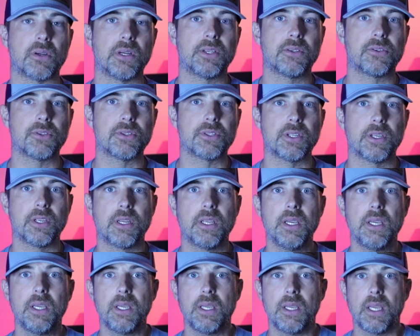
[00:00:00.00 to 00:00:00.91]
are interested
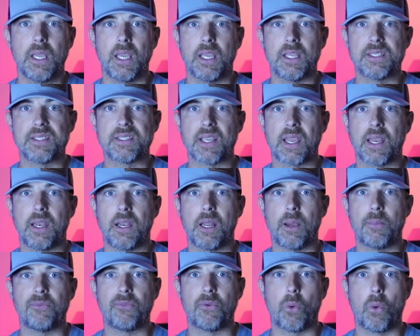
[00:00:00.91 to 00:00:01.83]
in signing
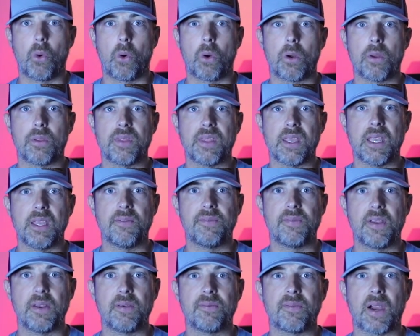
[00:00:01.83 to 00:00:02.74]
up for the
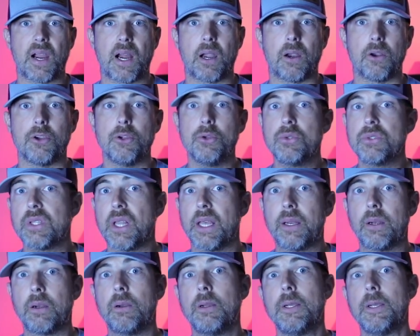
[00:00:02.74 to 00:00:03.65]
Fit and Fire
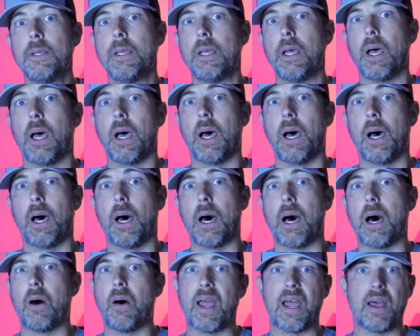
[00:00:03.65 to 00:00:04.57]
newsletter,
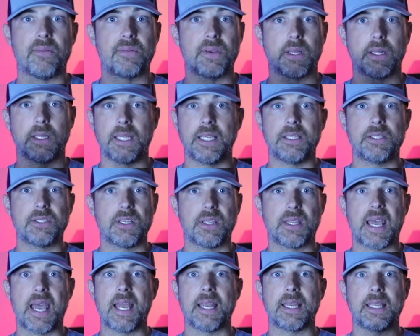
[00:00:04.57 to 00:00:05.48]
I'll have a link to
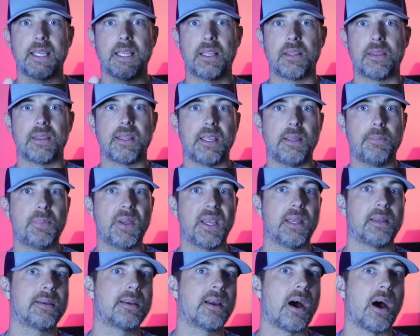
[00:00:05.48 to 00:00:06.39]
that in the
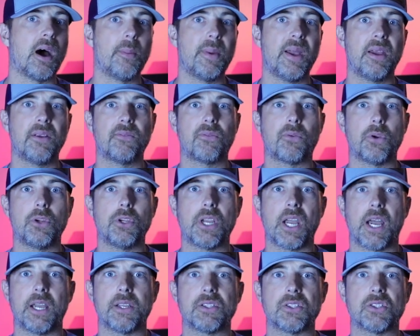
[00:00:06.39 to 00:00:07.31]
pinned comment for you
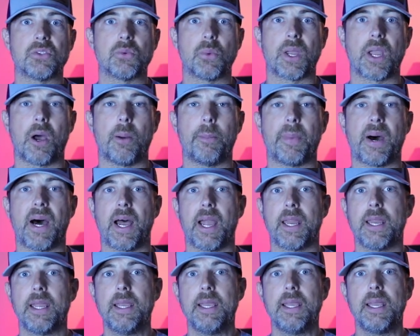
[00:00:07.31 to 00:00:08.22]
guys to swing on
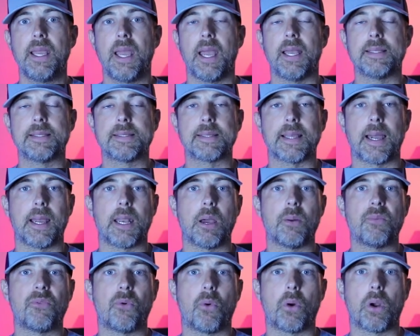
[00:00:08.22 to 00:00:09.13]
by and sign
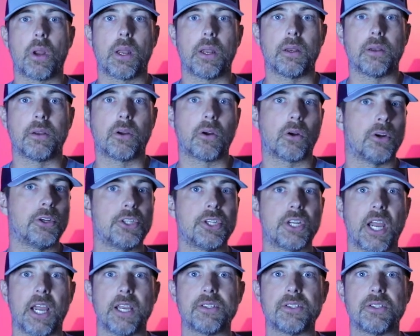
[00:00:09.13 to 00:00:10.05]
up for it. I'd encourage
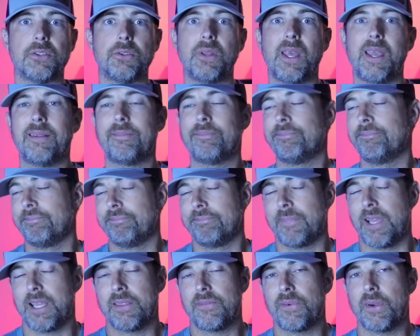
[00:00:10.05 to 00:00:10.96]
you guys to do that.
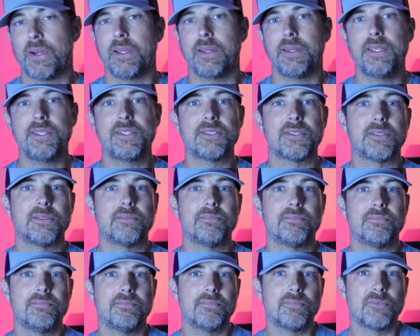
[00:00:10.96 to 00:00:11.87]
At the very least,
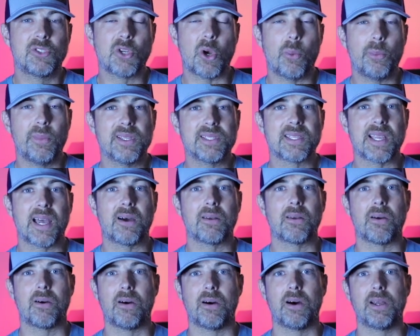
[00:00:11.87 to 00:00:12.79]
don't miss
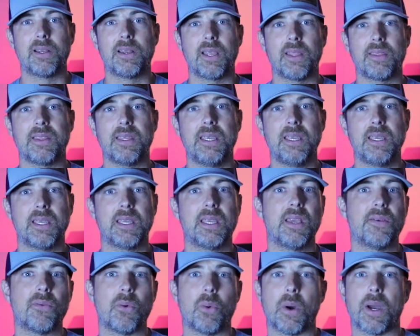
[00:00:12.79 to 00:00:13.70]
out on the
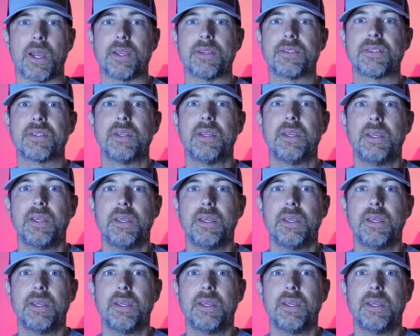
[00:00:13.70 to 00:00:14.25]
giveaways.